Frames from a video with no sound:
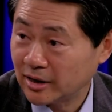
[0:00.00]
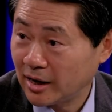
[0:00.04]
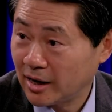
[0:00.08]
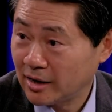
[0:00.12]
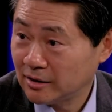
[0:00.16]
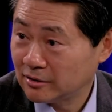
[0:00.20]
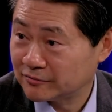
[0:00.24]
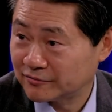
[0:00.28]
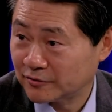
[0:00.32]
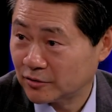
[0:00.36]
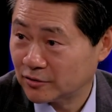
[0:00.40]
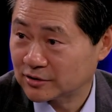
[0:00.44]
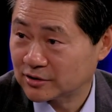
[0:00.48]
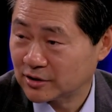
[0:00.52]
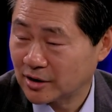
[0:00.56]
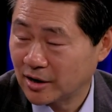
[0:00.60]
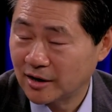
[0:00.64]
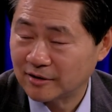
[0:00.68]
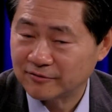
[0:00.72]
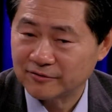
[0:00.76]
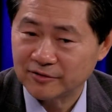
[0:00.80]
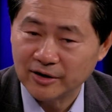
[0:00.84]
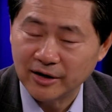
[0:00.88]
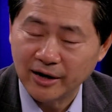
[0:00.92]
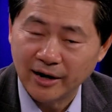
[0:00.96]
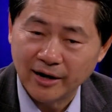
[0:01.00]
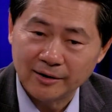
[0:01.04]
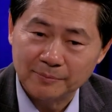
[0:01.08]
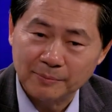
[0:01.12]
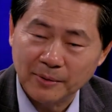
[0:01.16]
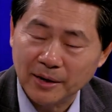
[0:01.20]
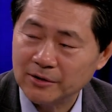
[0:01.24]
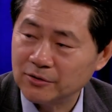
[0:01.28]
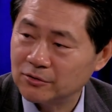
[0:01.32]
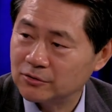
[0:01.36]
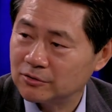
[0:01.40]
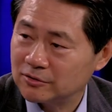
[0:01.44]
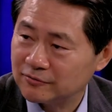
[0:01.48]
and of course Harvard and
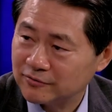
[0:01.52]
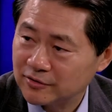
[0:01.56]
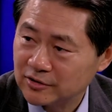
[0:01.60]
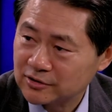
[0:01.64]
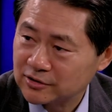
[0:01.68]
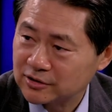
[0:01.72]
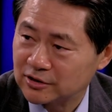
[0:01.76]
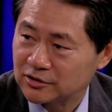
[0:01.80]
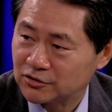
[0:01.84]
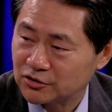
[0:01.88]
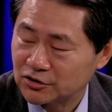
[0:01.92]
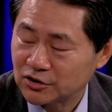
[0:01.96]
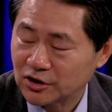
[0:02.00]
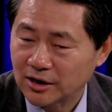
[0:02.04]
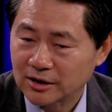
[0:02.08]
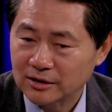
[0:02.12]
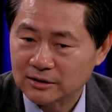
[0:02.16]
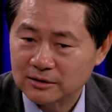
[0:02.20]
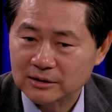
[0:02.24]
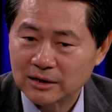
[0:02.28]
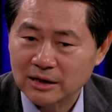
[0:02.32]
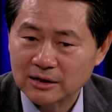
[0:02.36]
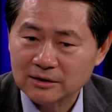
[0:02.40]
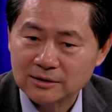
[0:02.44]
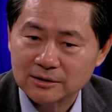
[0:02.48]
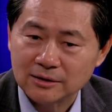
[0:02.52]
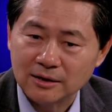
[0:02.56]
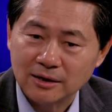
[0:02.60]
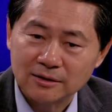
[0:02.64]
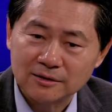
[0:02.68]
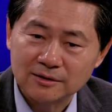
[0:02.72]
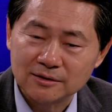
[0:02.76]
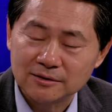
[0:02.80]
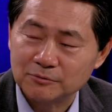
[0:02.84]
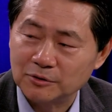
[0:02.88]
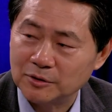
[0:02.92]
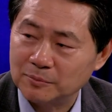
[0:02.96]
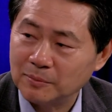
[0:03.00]
many universities in China.
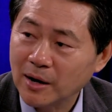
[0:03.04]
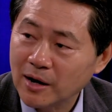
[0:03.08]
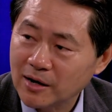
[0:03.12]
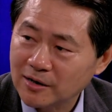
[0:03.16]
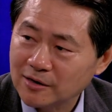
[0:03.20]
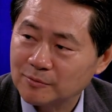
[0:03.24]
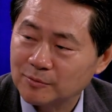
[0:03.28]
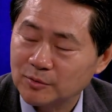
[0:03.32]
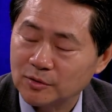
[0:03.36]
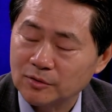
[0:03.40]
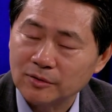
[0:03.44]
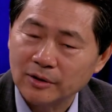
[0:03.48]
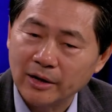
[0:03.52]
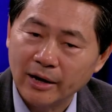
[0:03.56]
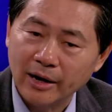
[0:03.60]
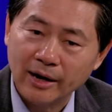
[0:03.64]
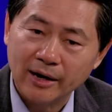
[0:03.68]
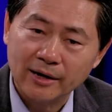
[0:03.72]
That's remarkable.